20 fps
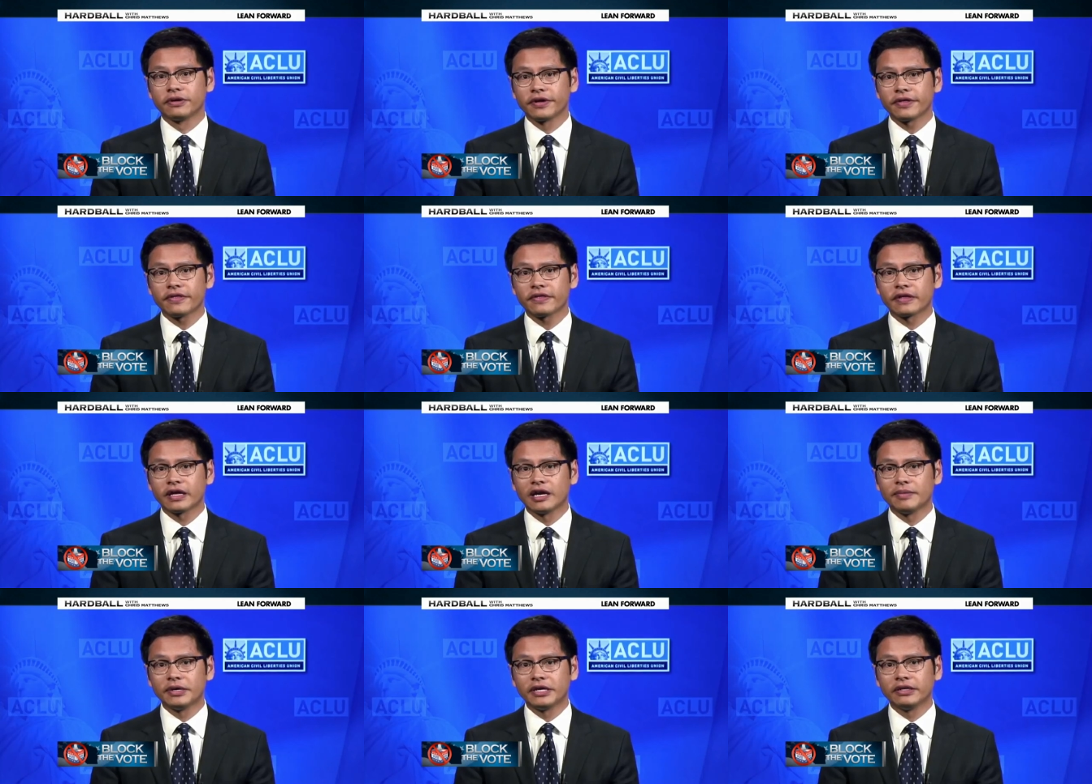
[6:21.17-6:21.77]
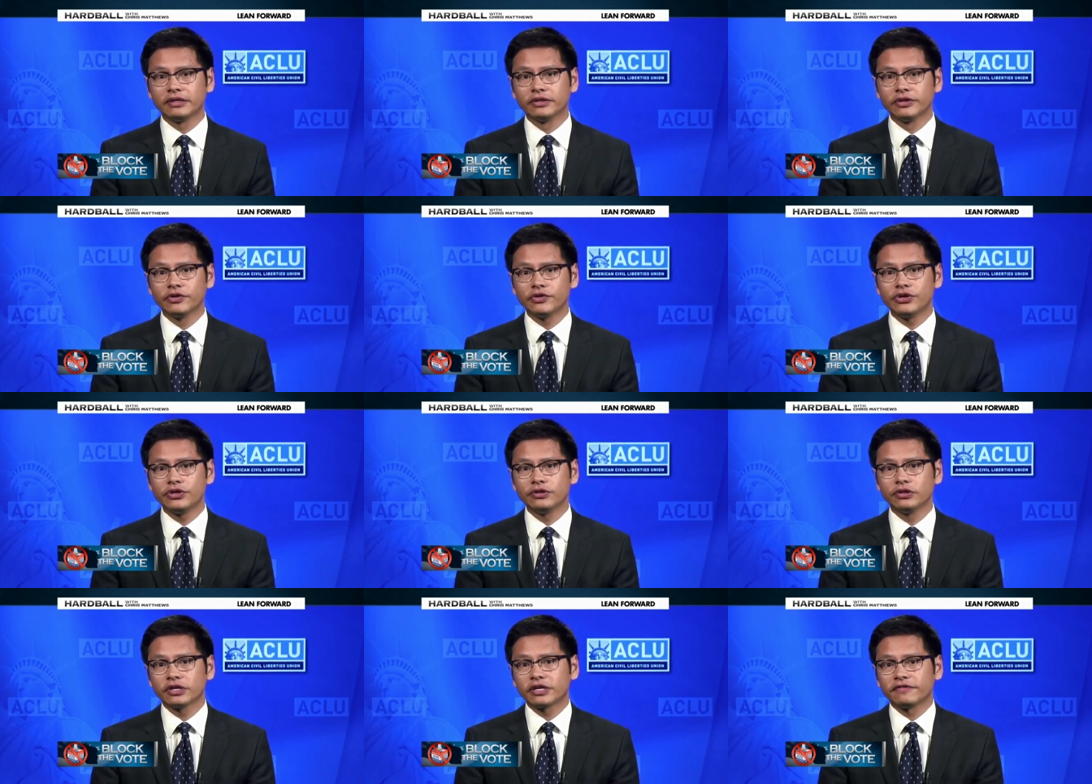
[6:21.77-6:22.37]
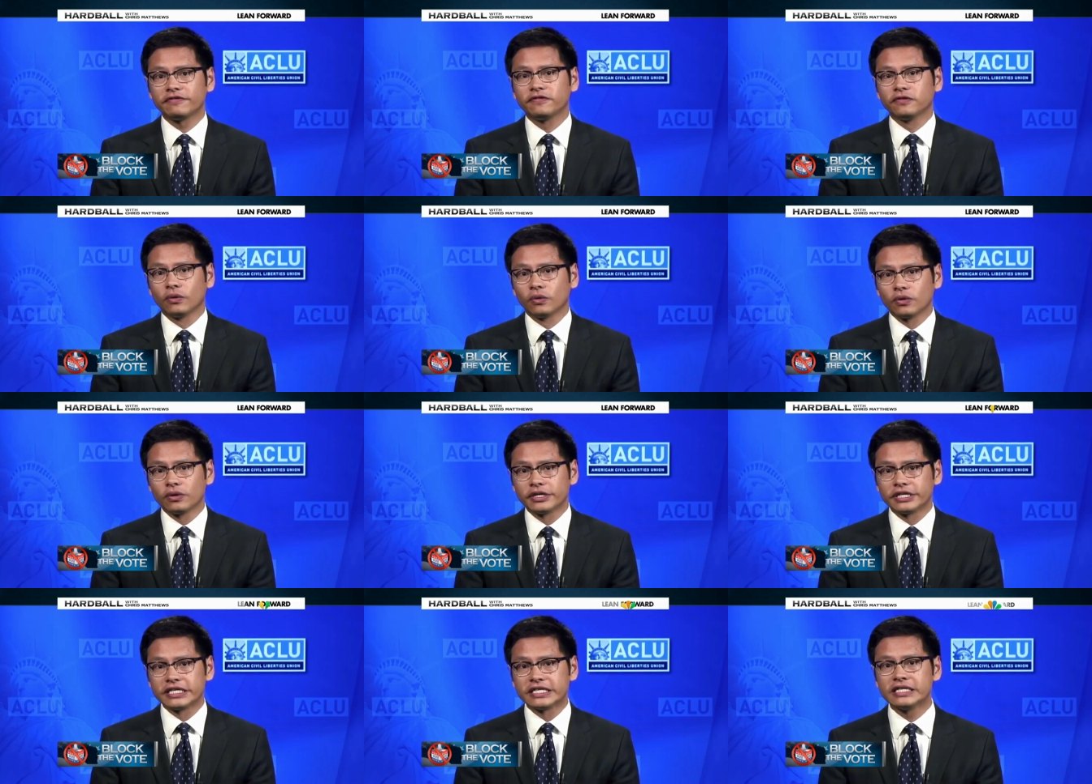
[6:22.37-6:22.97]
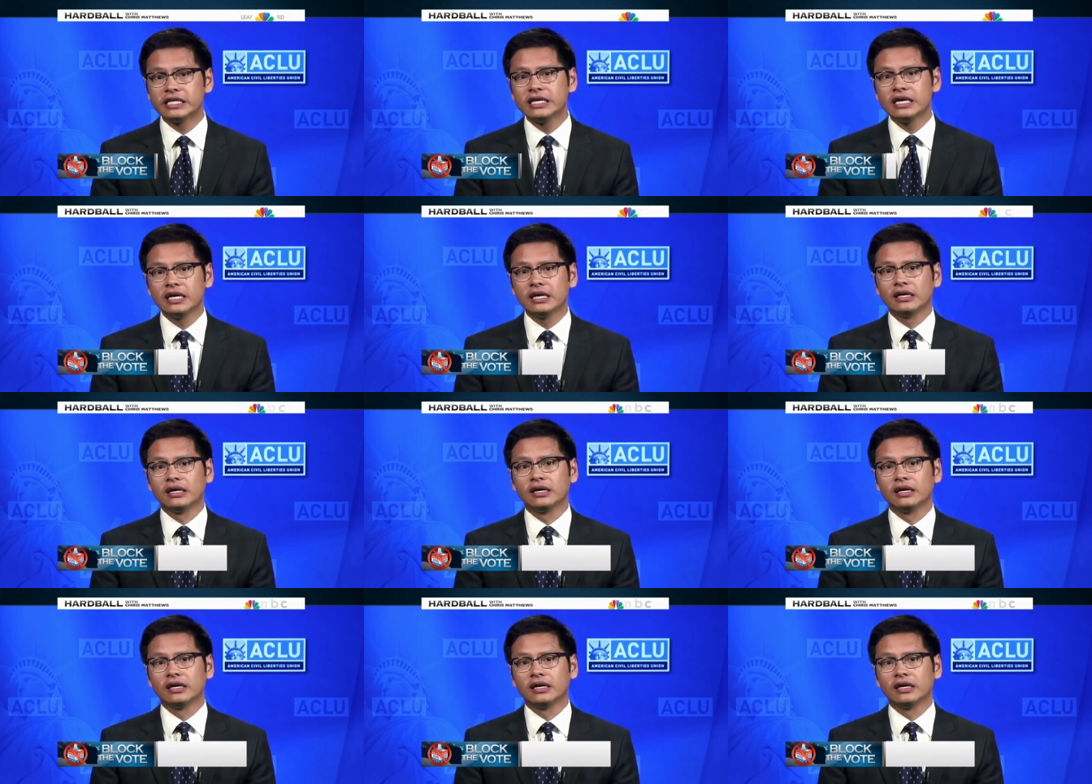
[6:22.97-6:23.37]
Chris. I mean, you look at Florida,